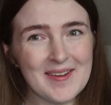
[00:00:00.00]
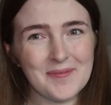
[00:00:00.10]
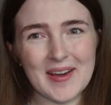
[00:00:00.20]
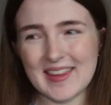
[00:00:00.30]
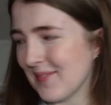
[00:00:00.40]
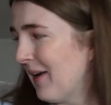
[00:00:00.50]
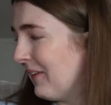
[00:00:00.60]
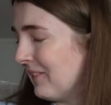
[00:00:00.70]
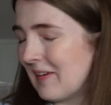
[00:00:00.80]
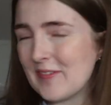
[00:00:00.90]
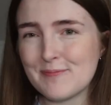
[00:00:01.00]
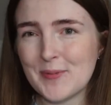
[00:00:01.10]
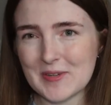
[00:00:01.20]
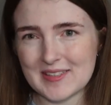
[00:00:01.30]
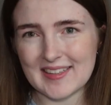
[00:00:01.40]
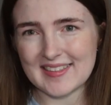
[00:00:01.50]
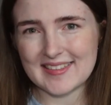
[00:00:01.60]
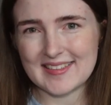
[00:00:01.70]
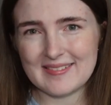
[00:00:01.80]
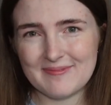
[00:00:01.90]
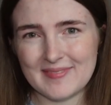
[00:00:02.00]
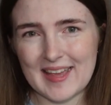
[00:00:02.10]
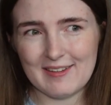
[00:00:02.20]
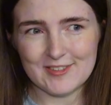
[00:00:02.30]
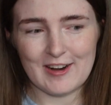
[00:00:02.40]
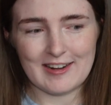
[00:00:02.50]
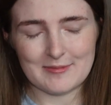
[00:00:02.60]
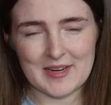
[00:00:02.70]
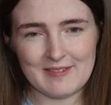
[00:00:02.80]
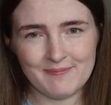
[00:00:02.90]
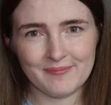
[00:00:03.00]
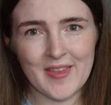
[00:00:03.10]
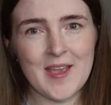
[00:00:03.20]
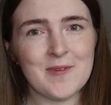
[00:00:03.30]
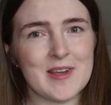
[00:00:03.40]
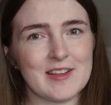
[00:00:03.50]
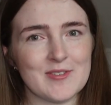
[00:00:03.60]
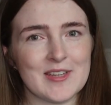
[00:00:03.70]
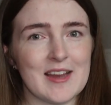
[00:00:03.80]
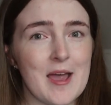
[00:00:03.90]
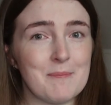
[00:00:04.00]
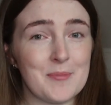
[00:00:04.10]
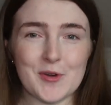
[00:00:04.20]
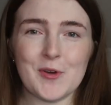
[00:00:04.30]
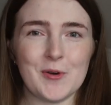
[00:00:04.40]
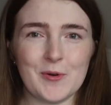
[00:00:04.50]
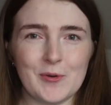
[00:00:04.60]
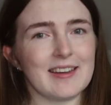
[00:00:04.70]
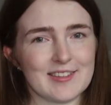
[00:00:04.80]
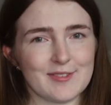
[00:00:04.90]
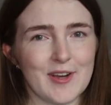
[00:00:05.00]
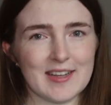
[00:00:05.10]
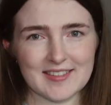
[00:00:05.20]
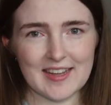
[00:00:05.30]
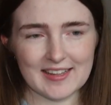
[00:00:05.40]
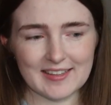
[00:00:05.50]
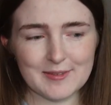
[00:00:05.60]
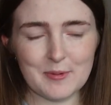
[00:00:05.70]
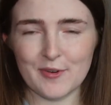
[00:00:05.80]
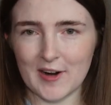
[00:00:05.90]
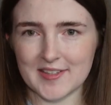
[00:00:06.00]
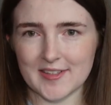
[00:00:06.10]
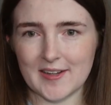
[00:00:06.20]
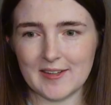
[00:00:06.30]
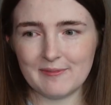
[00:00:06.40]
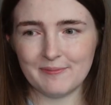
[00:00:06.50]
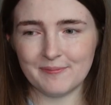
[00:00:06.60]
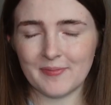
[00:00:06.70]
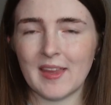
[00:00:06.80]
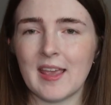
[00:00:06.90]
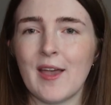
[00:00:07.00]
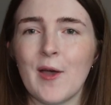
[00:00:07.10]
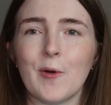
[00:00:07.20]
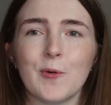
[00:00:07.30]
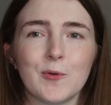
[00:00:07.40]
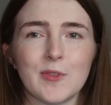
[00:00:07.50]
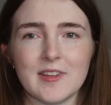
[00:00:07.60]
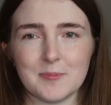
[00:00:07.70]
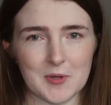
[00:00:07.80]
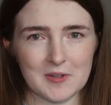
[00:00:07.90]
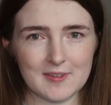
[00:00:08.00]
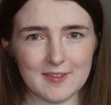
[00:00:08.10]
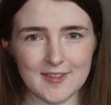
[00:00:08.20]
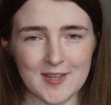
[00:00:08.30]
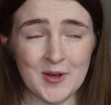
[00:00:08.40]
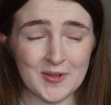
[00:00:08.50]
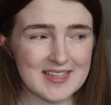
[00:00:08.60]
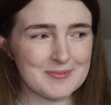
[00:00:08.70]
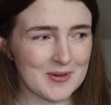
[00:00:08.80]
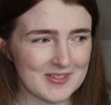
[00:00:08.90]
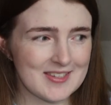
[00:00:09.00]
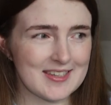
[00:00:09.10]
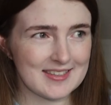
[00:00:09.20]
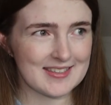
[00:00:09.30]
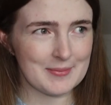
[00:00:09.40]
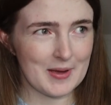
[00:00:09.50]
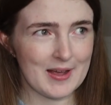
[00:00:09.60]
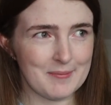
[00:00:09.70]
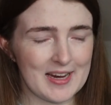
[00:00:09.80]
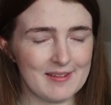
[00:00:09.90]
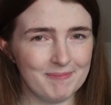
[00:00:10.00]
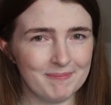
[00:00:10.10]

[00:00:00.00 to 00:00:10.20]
by the amount of boxes that have surrounded me, we are doing a book haul. I just thought I'd say this before I start. All these books, all these boxes you can see behind me,